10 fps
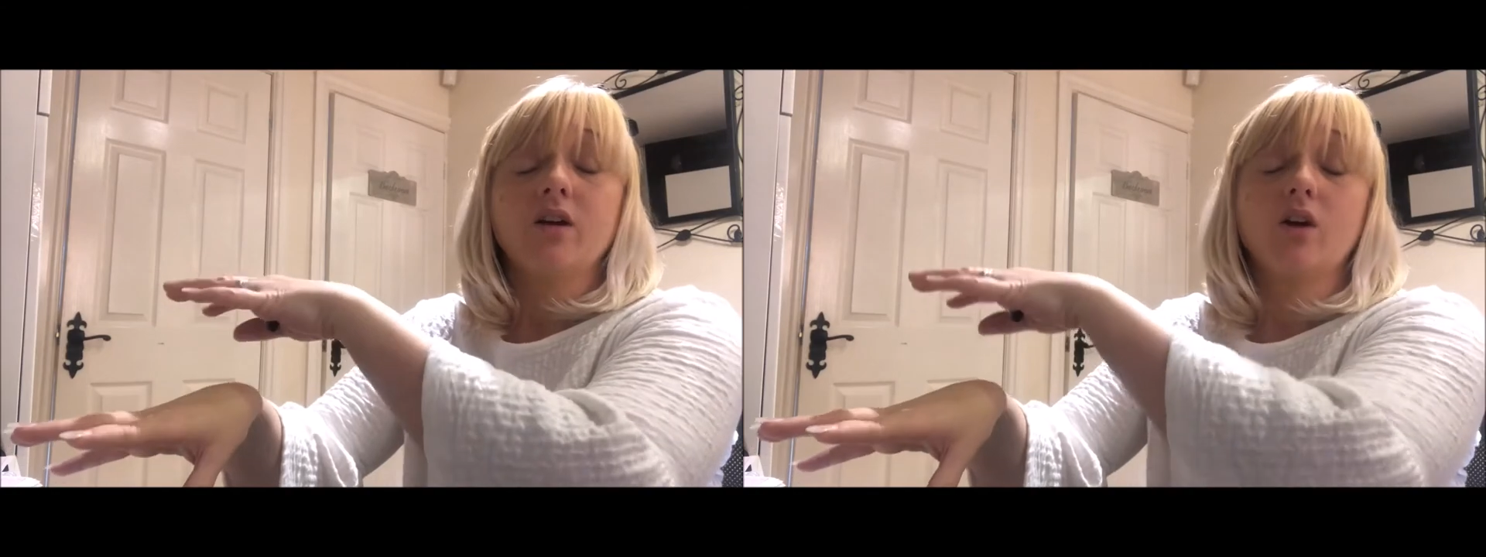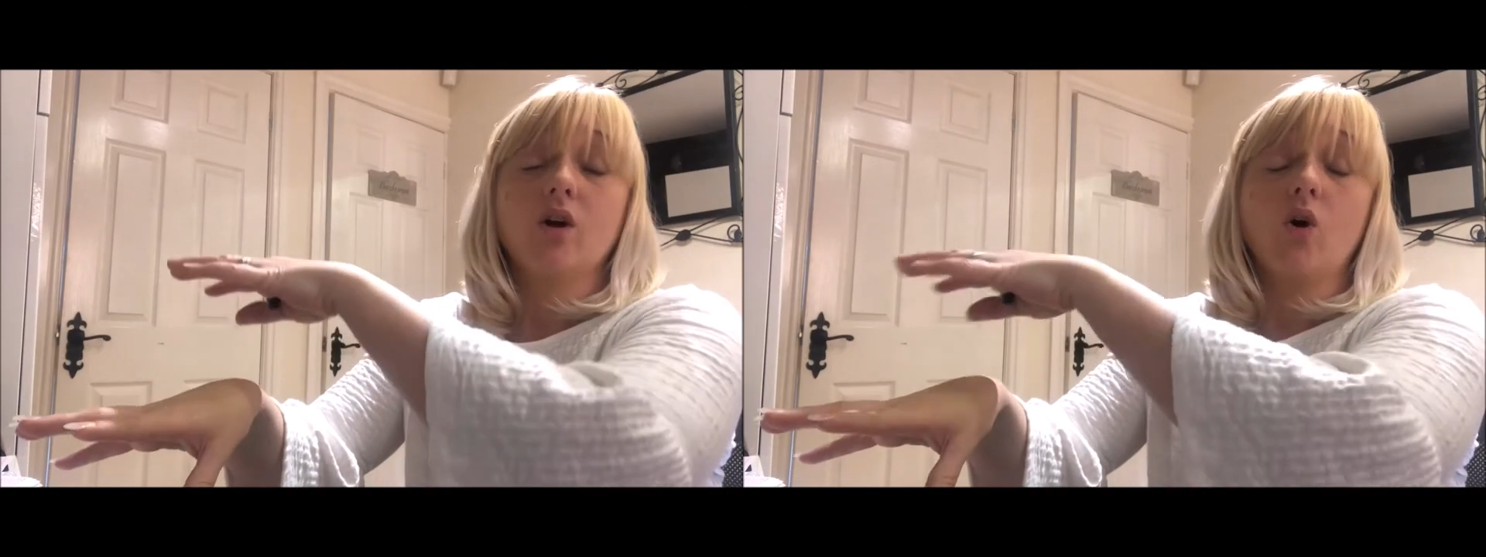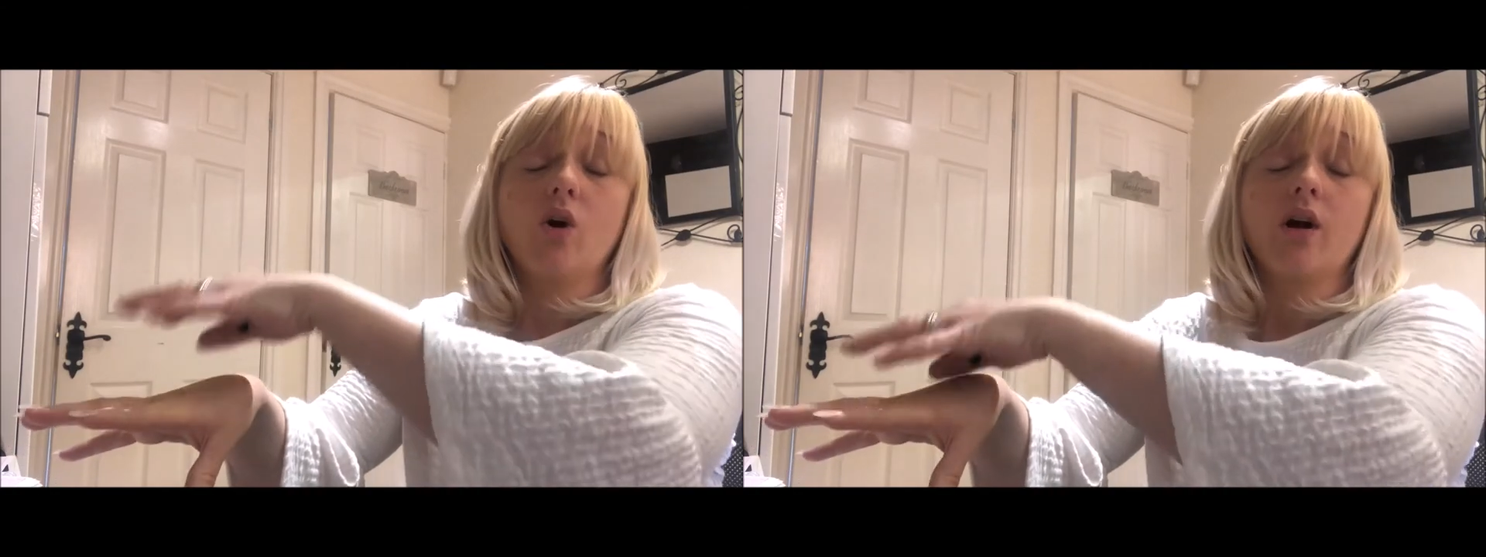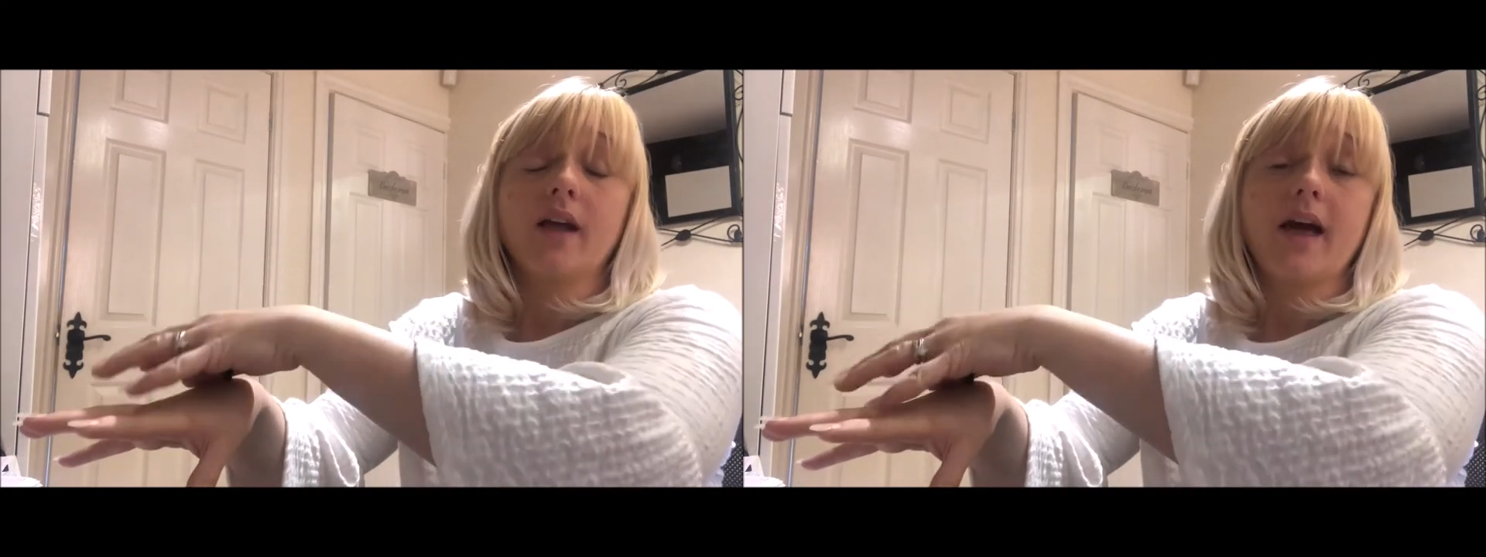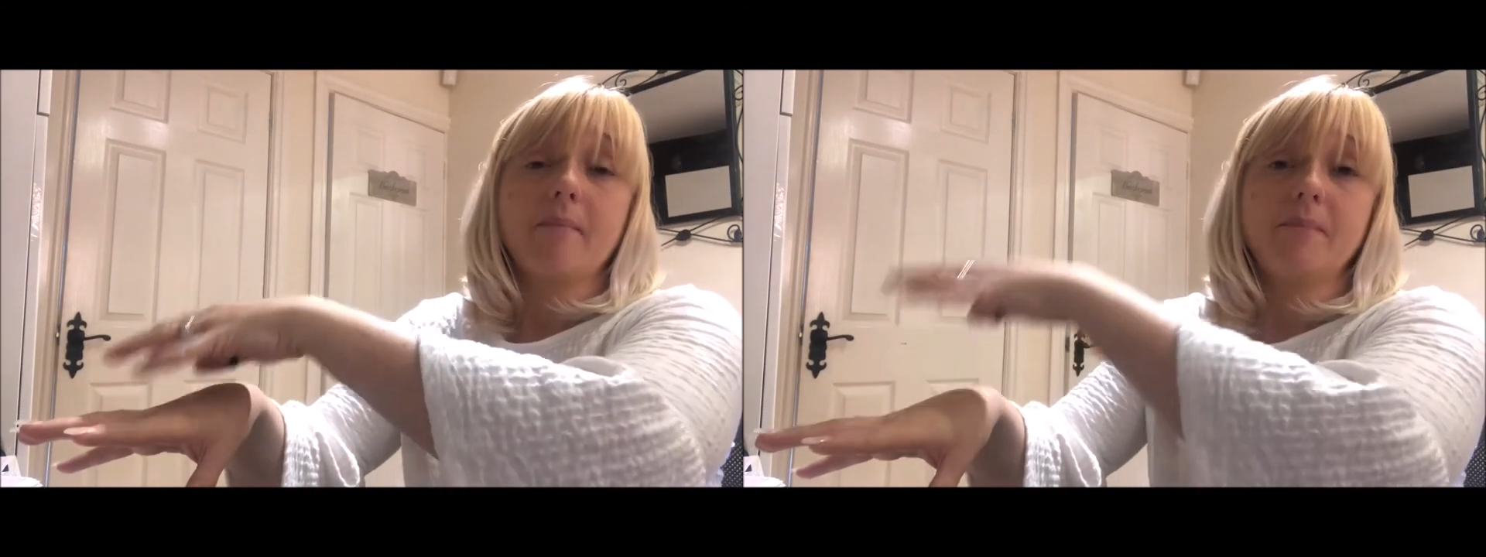a
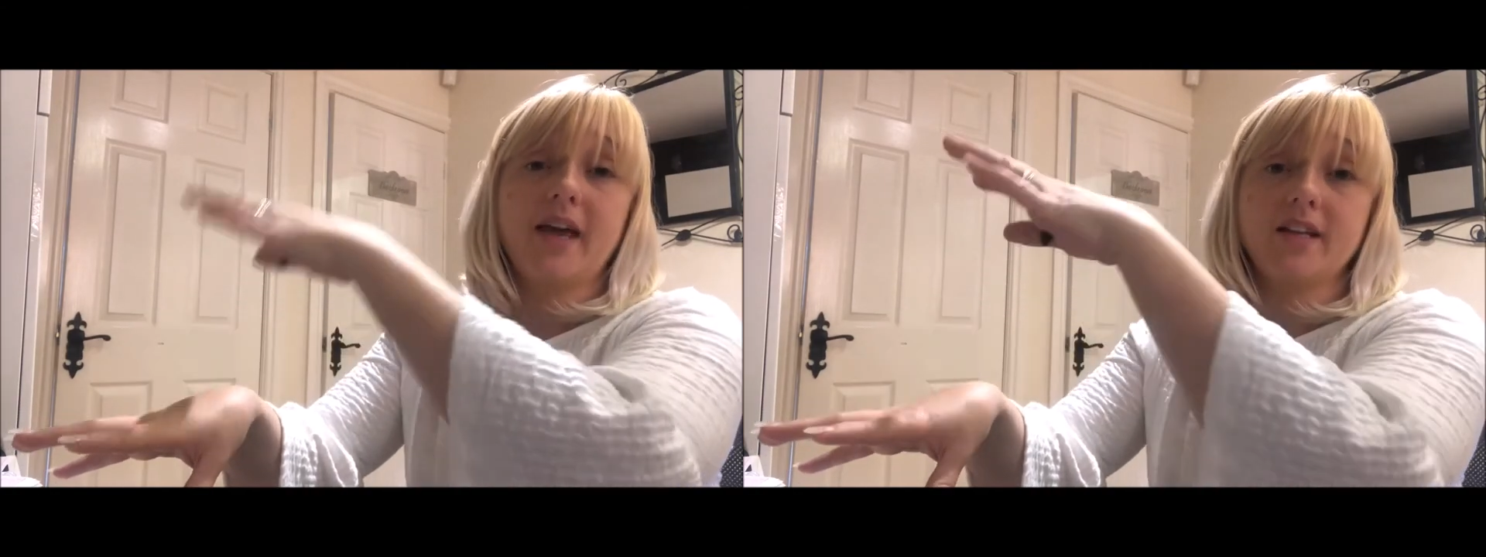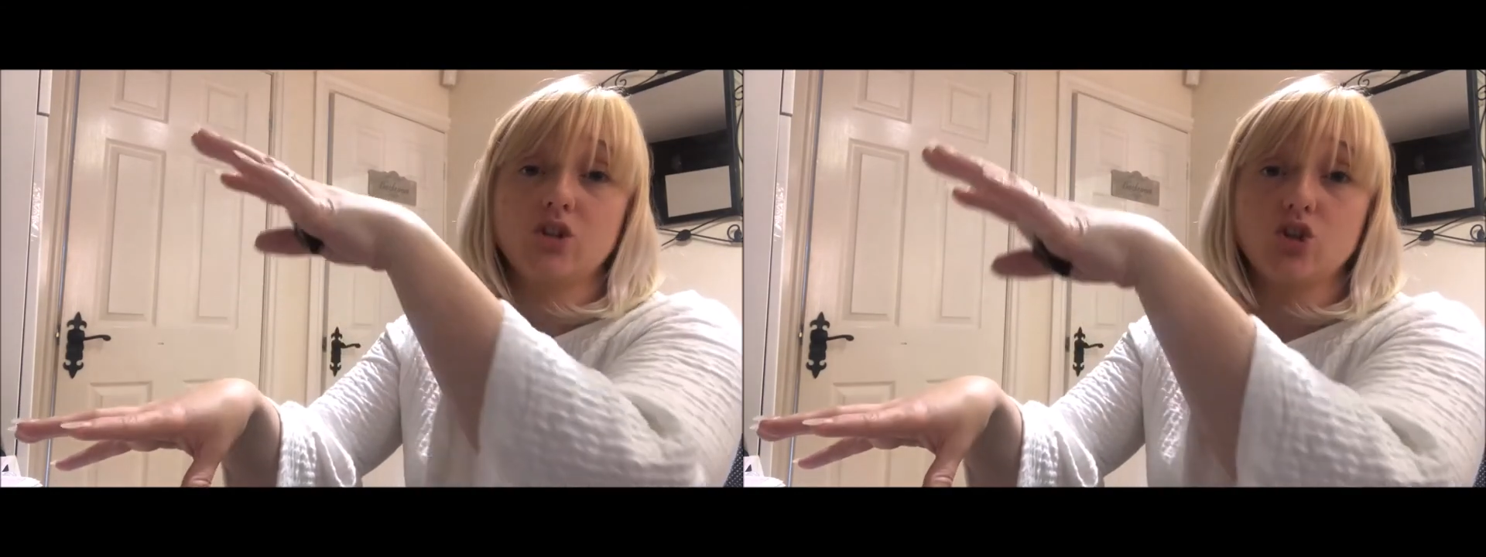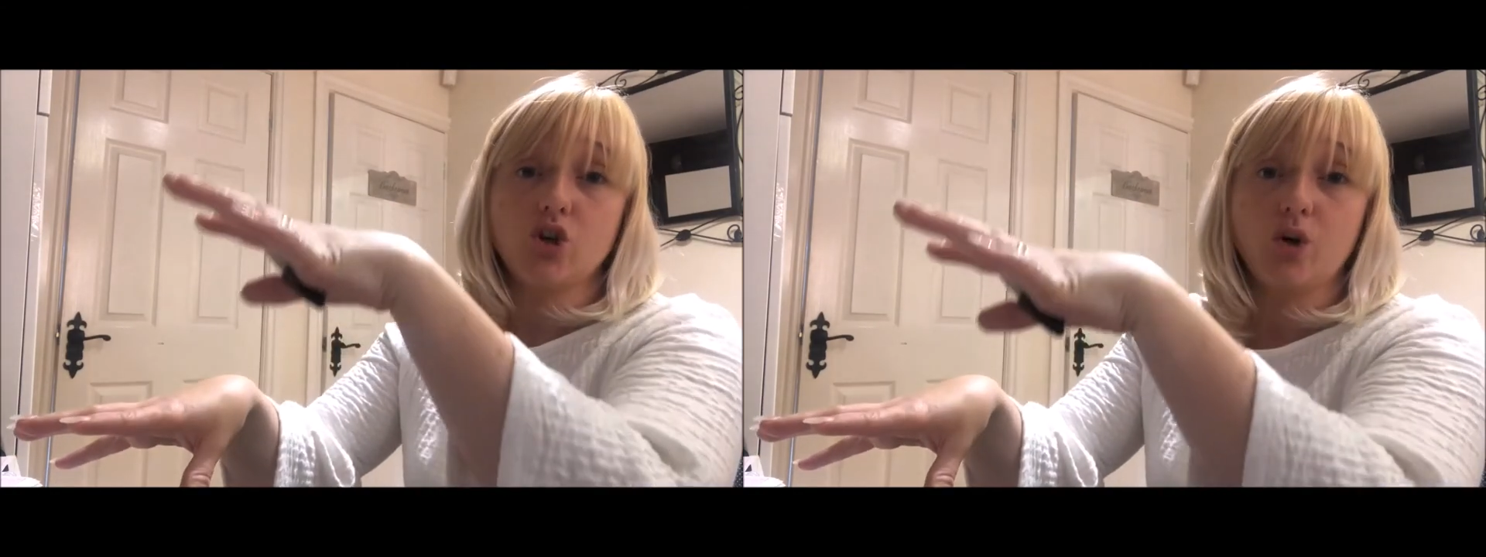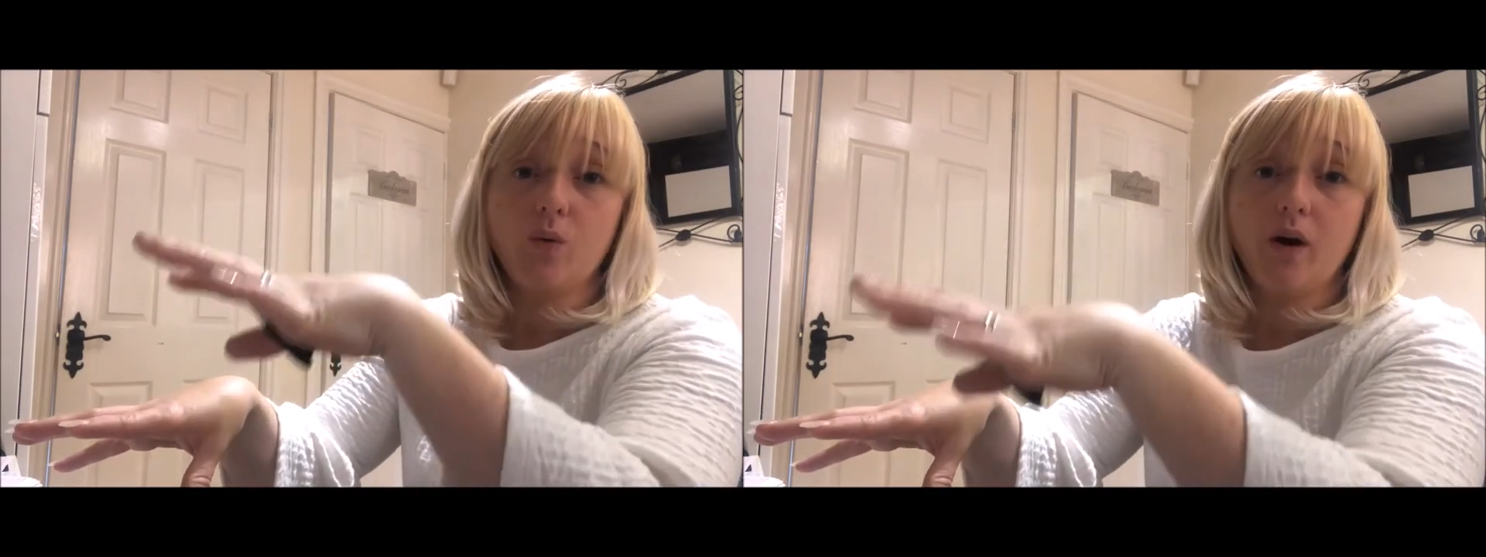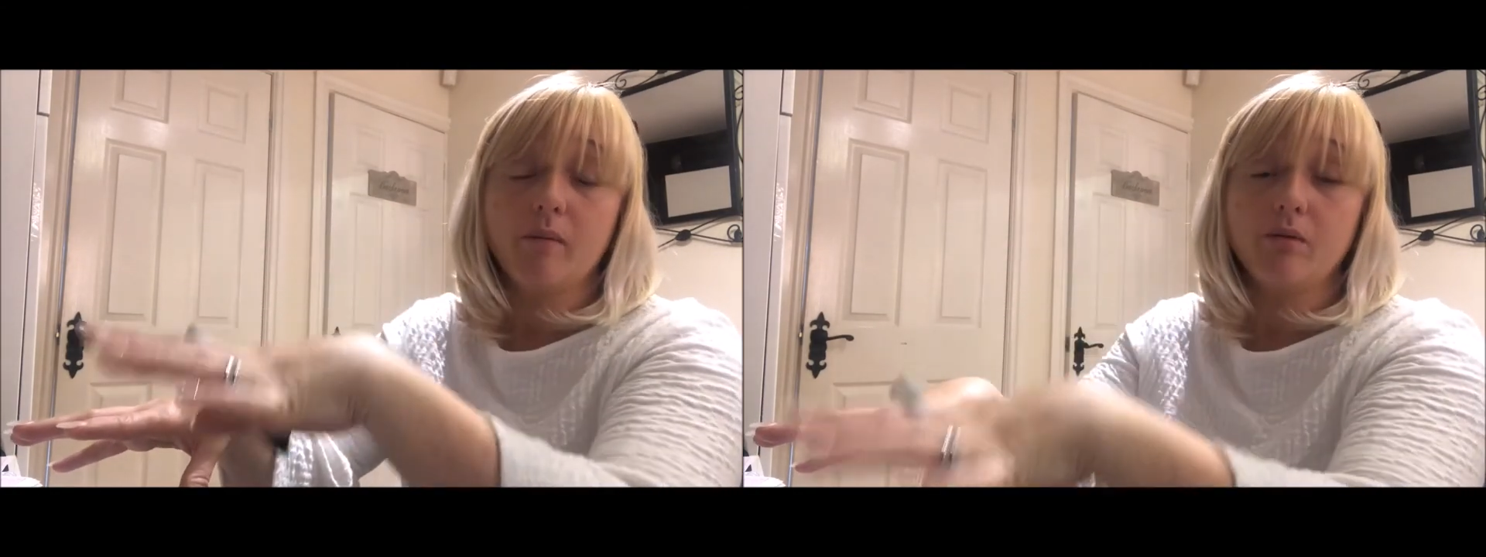campaign 2